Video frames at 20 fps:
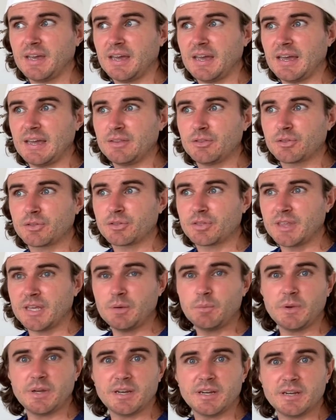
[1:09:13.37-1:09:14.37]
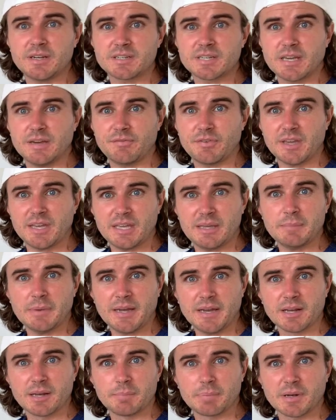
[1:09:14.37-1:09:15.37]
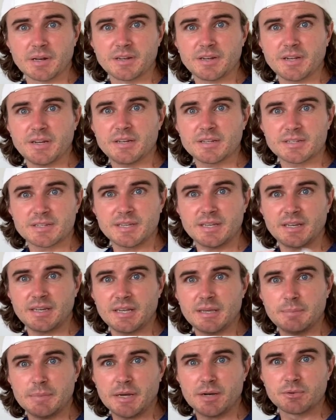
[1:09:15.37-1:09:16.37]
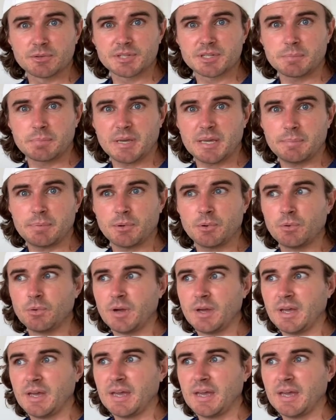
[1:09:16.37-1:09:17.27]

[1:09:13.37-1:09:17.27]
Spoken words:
And then we needed to have email ability to send emails to people,